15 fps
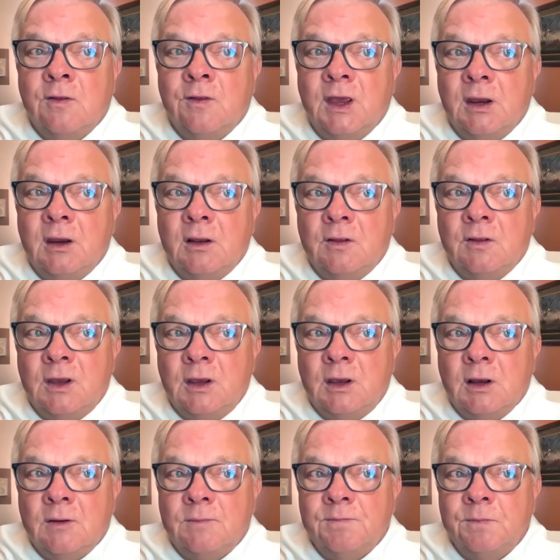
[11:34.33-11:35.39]

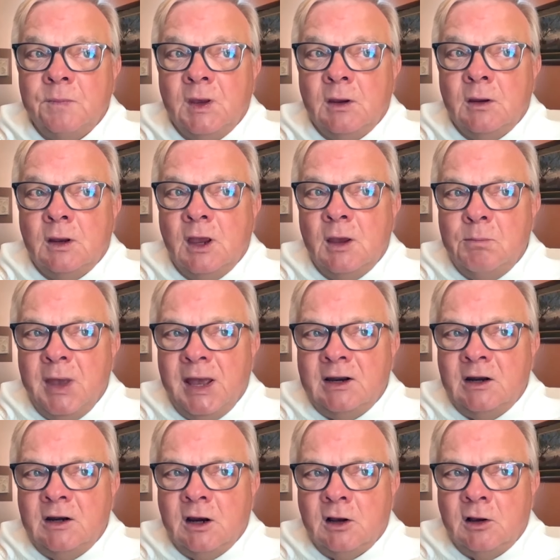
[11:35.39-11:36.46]
the
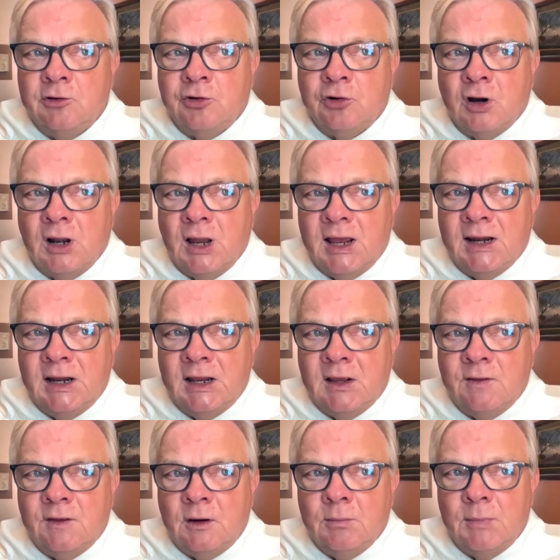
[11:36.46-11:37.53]
embedded cultural
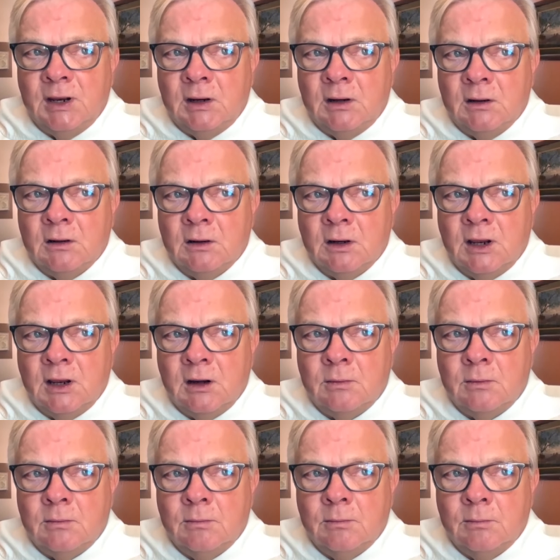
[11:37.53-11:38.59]
idea that men
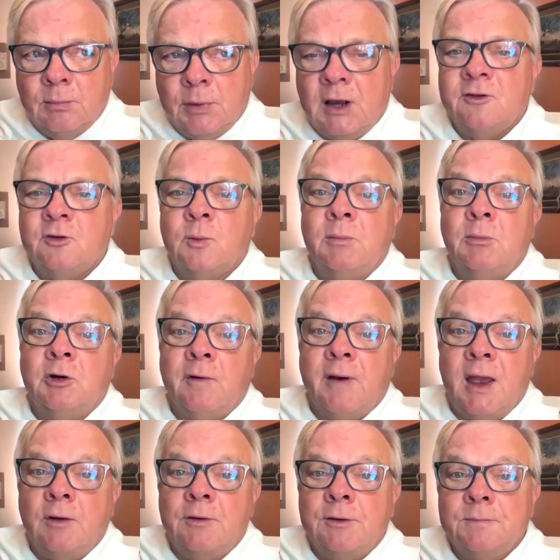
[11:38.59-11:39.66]
can boss women
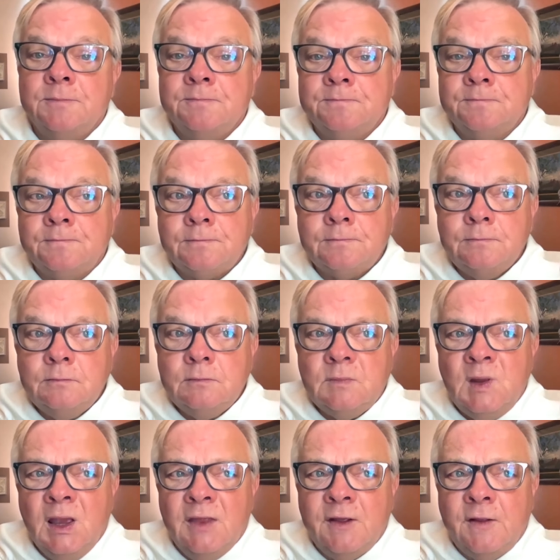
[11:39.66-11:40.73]
around
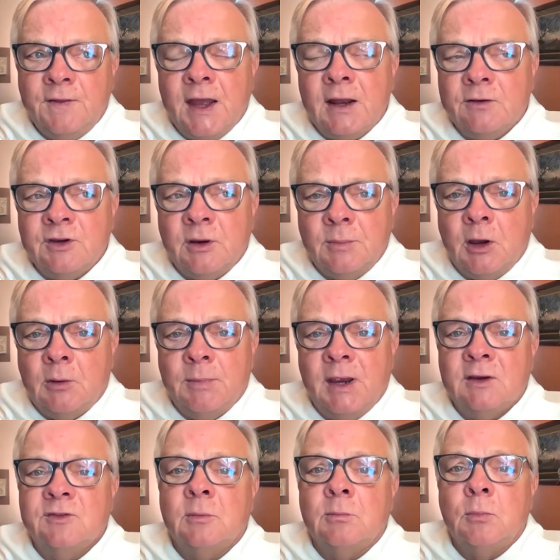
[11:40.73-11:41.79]
and that that somehow
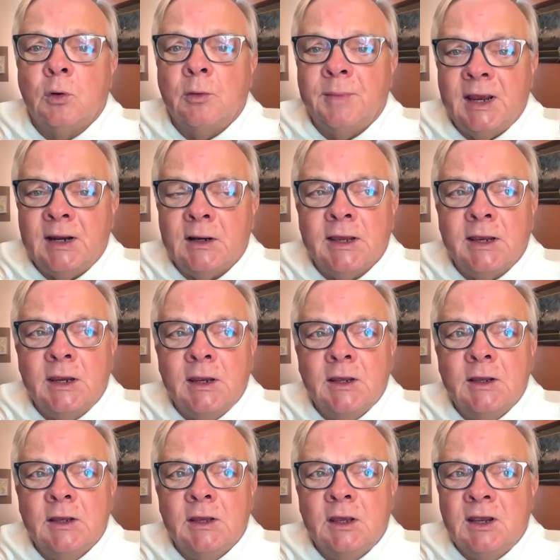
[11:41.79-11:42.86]
makes them more manly.
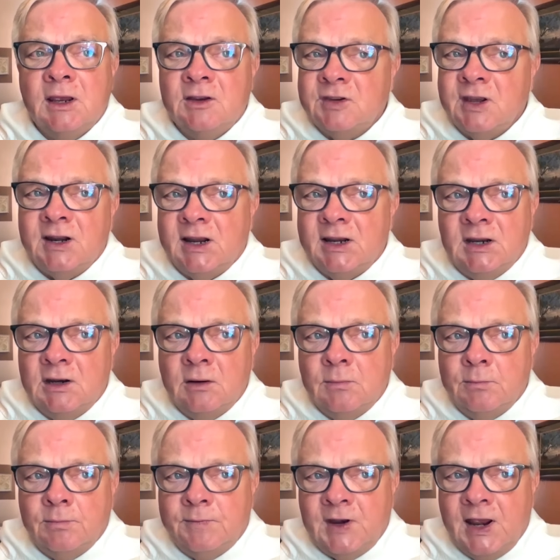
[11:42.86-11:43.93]
He said, I
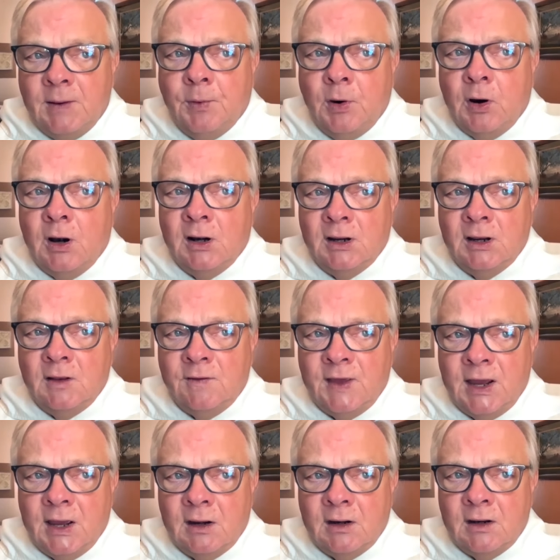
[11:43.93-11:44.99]
didn't take part in
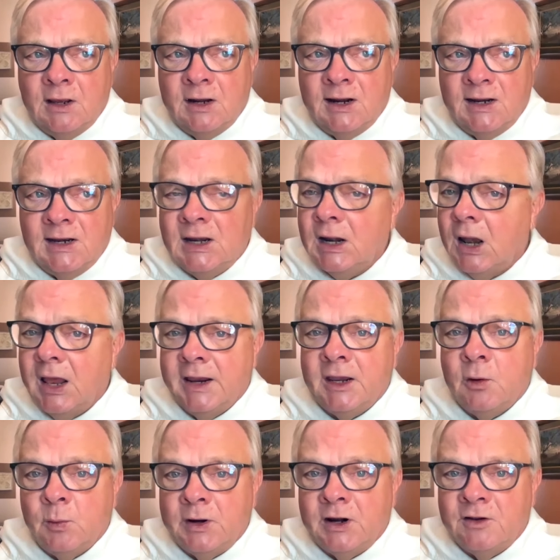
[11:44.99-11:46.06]
that, and I didn't
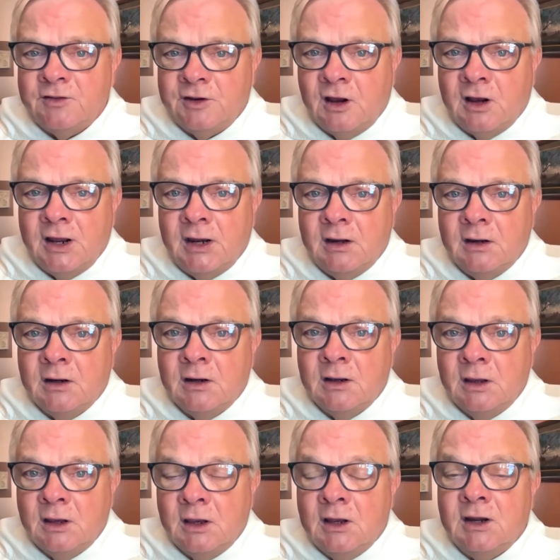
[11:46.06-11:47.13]
like it when I saw it.
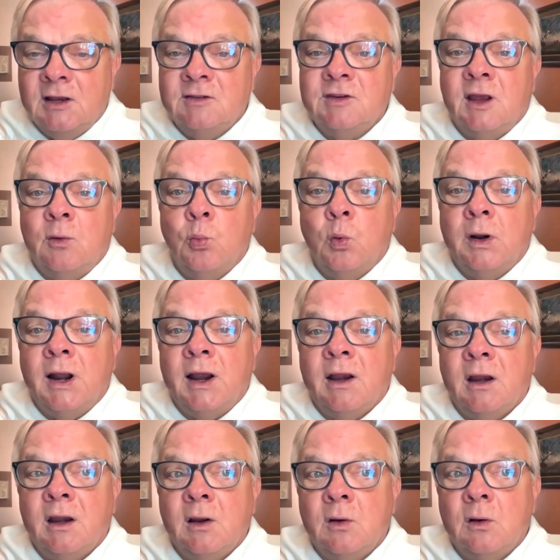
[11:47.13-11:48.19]
And he said, when
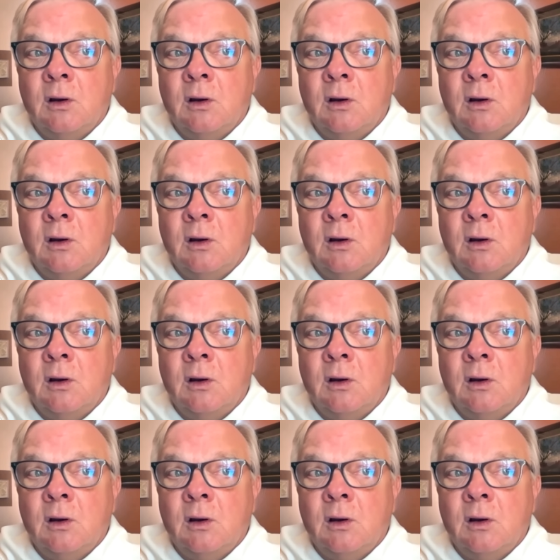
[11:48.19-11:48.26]
I